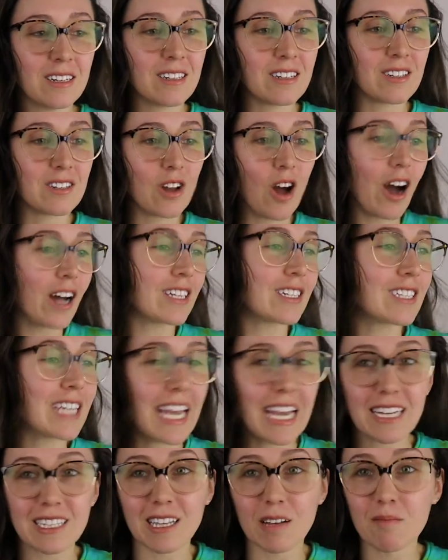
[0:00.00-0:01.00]
not
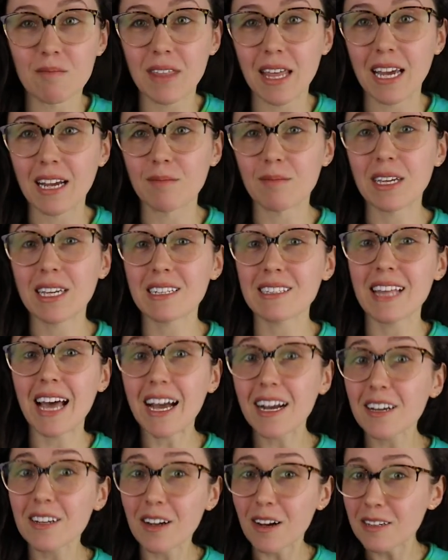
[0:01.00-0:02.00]
take something, because
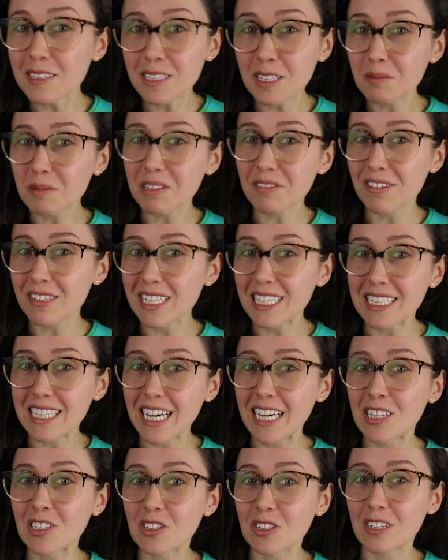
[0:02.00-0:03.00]
that could also be really
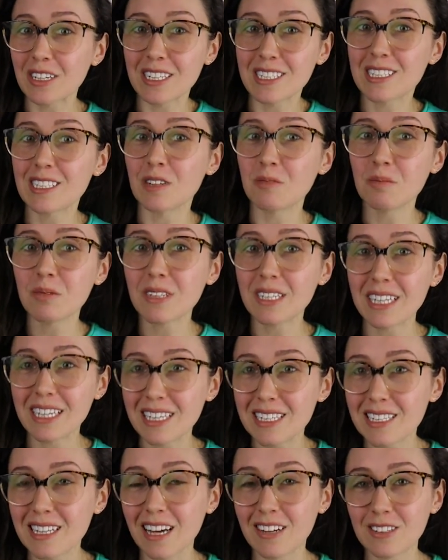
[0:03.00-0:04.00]
dangerous. So
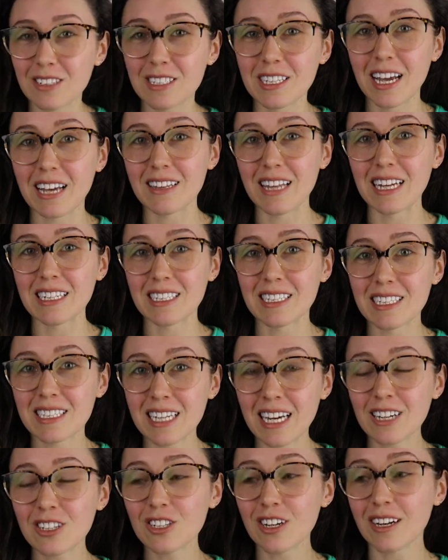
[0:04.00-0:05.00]
please understand that
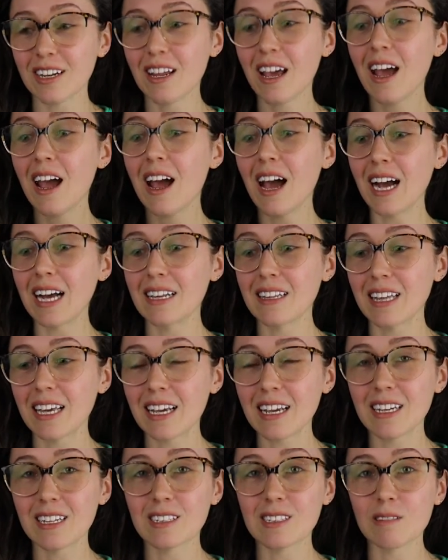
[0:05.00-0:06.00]
distinction. I
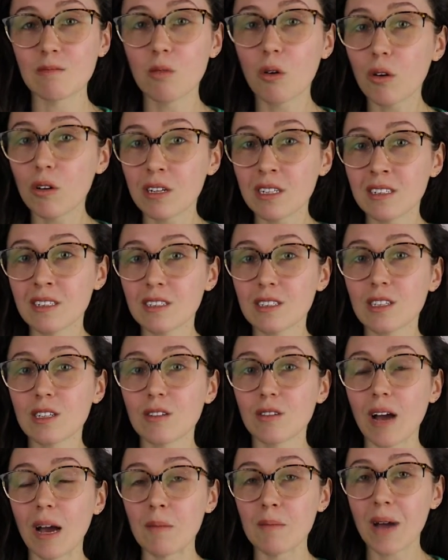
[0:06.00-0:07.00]
think it is important
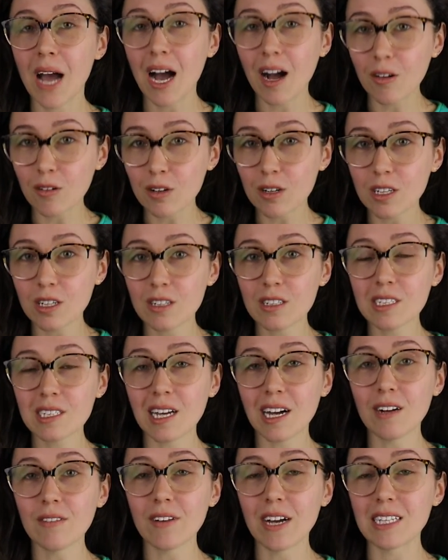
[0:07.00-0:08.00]
to empower
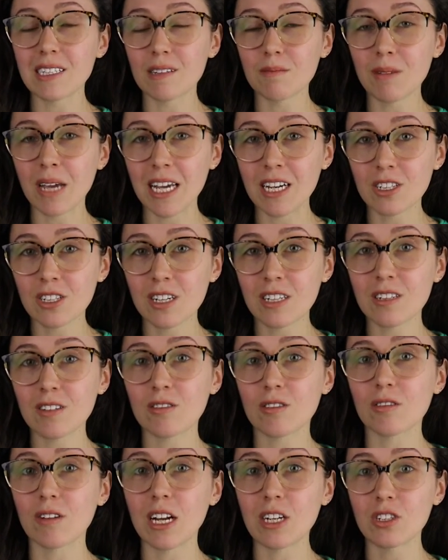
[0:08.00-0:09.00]
yourself as a patient
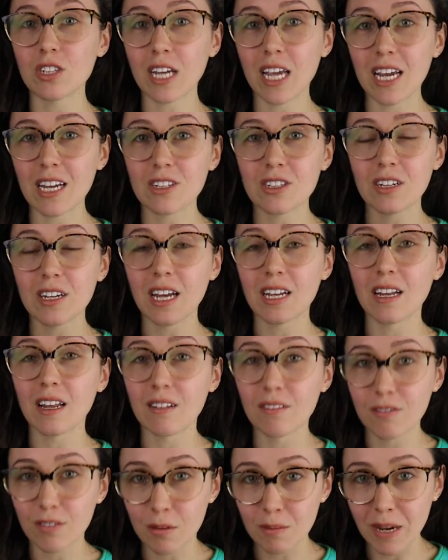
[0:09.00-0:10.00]
through education and
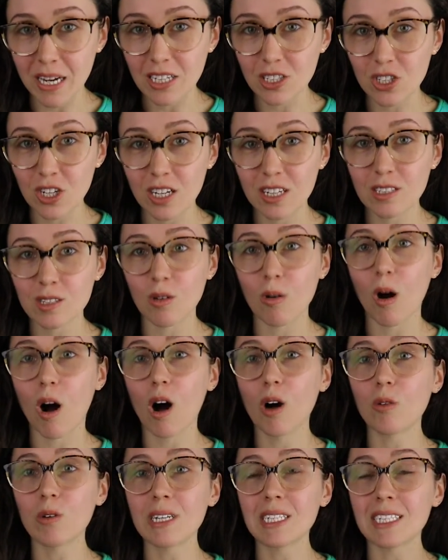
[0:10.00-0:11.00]
information. So
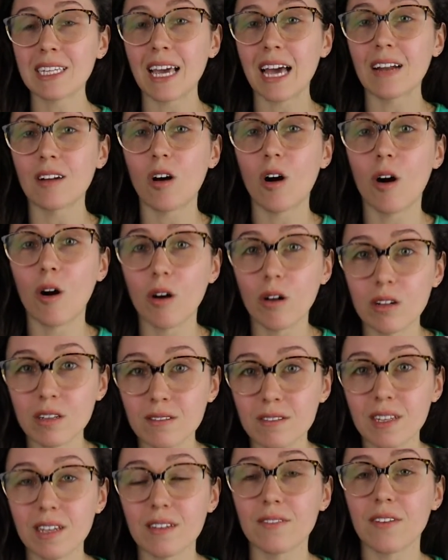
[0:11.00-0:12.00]
always get all
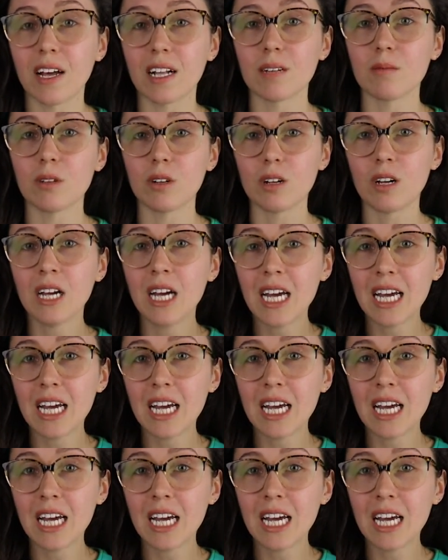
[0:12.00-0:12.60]
of the available